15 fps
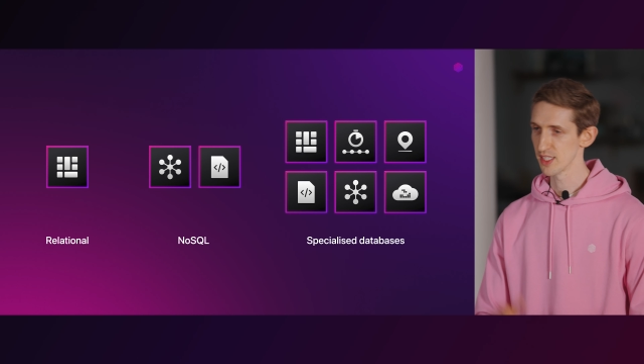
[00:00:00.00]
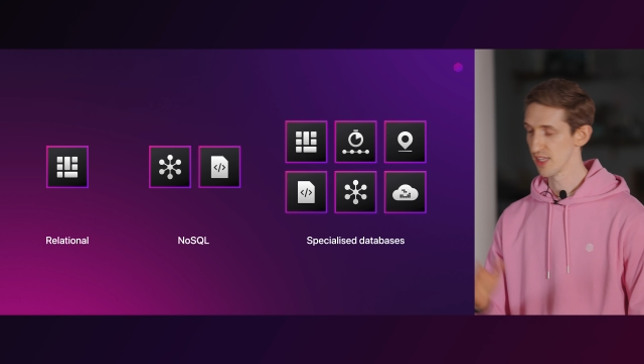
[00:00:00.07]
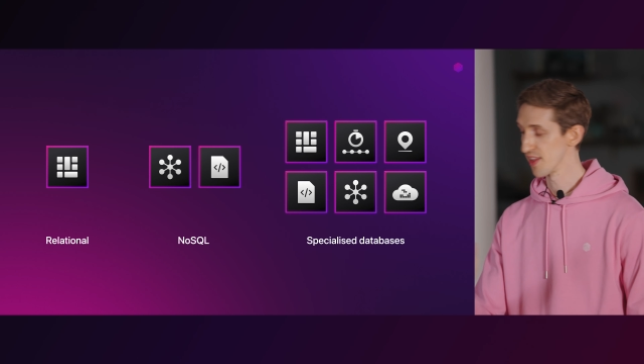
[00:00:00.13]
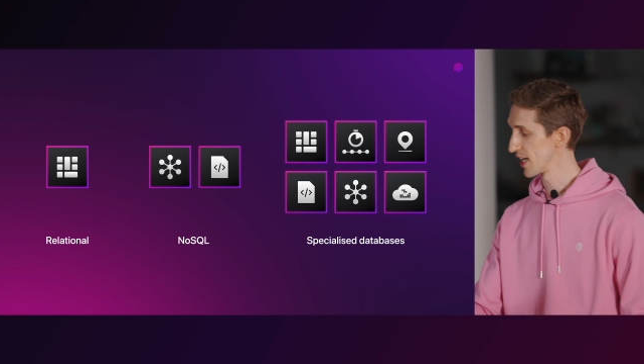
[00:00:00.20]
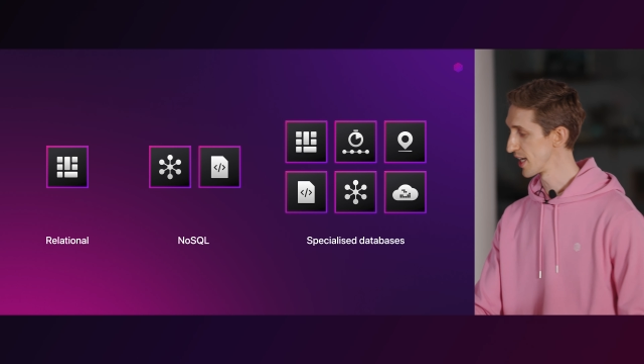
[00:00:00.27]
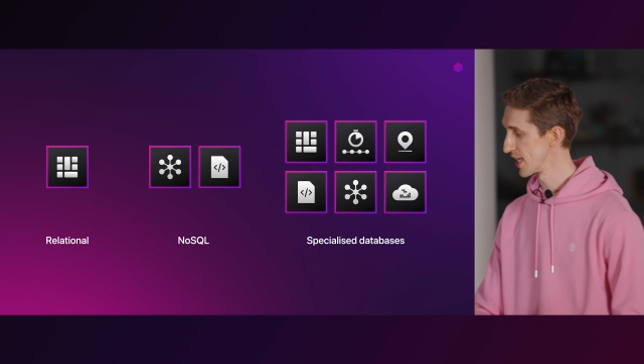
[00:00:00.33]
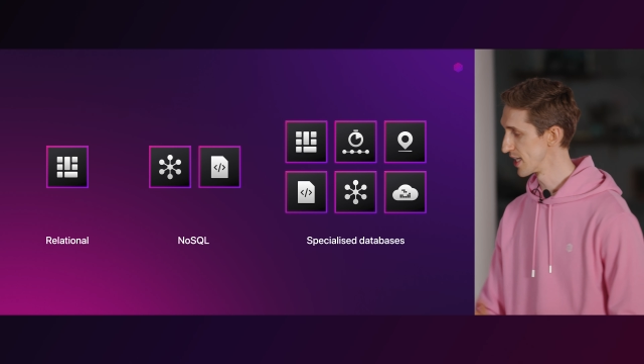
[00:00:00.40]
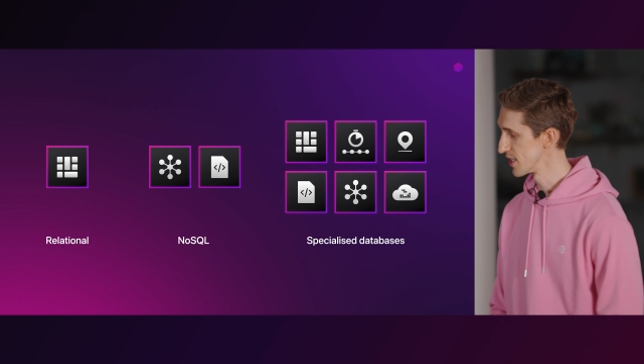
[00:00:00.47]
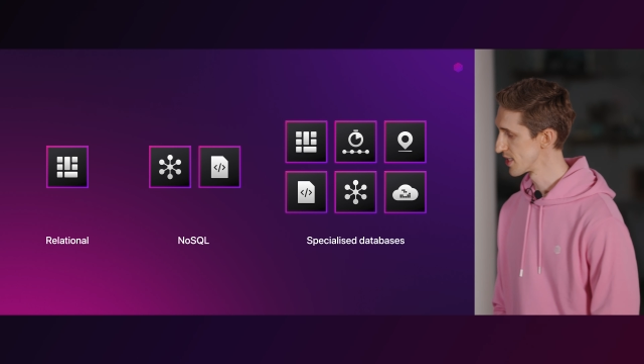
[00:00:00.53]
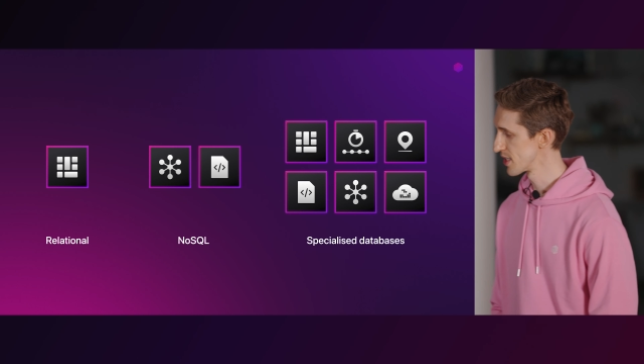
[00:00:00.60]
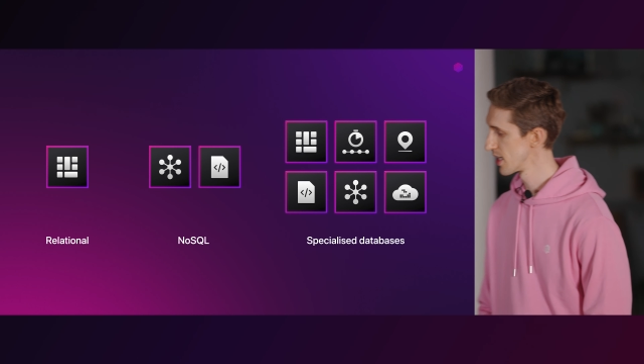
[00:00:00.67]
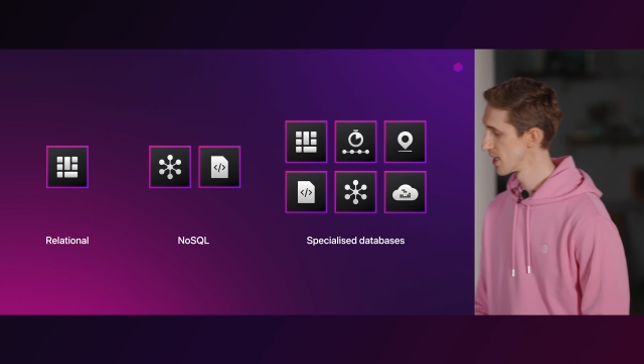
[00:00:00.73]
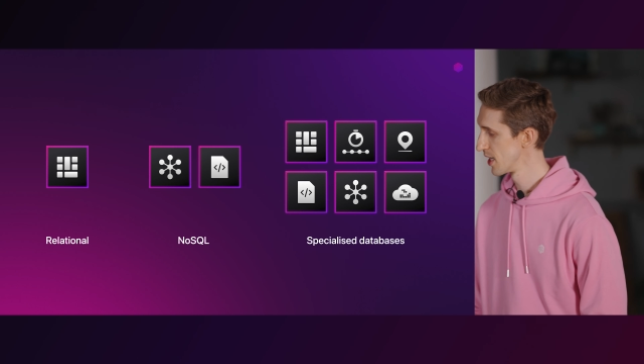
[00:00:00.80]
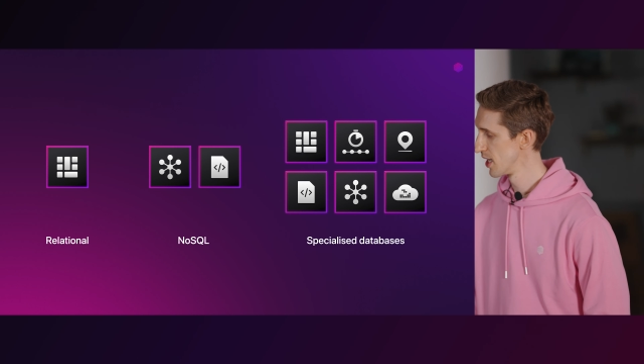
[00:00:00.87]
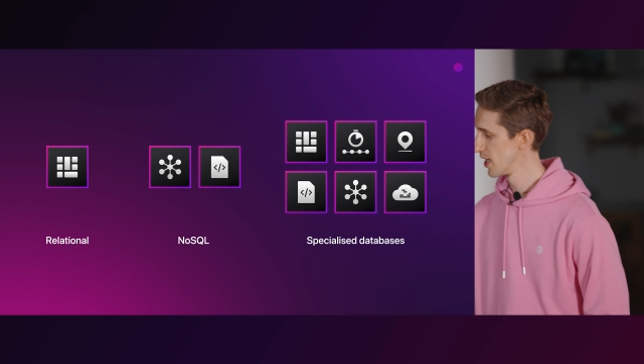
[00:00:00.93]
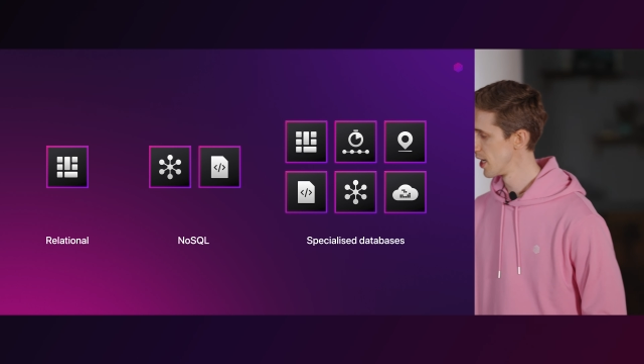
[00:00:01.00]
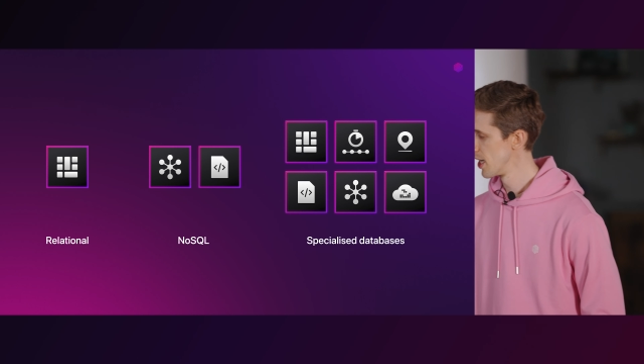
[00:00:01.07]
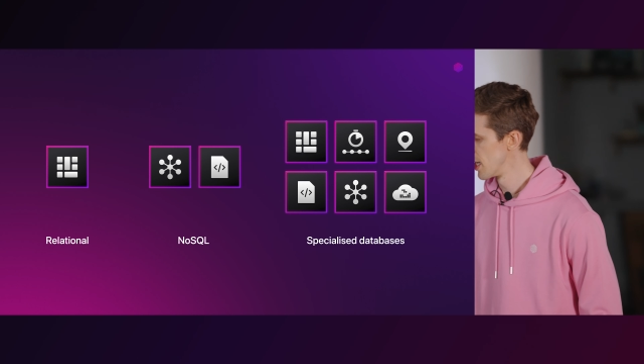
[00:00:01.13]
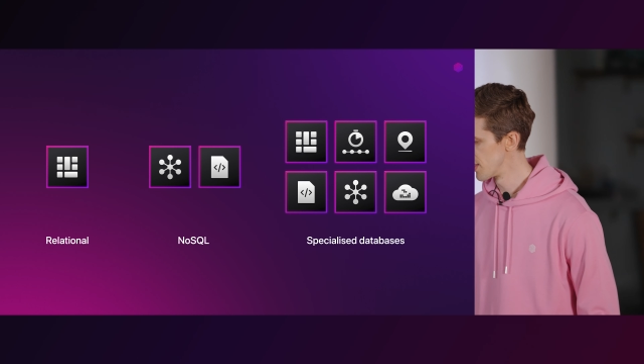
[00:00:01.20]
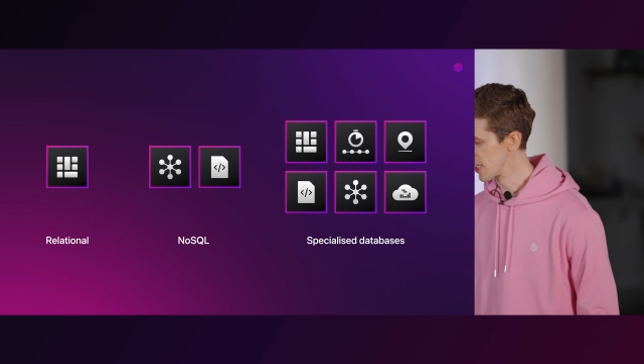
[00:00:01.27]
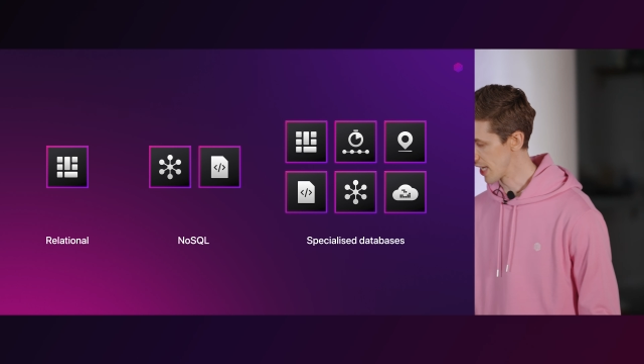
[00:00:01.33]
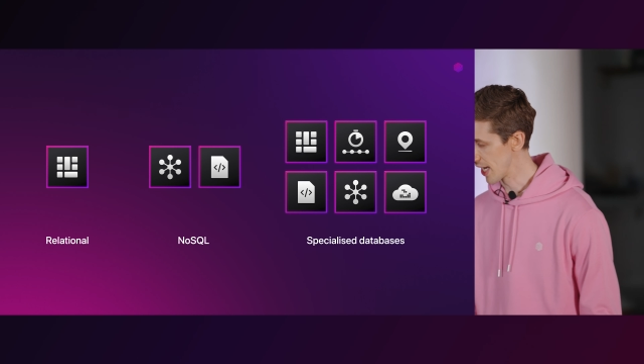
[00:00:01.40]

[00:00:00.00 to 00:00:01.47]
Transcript: And that is the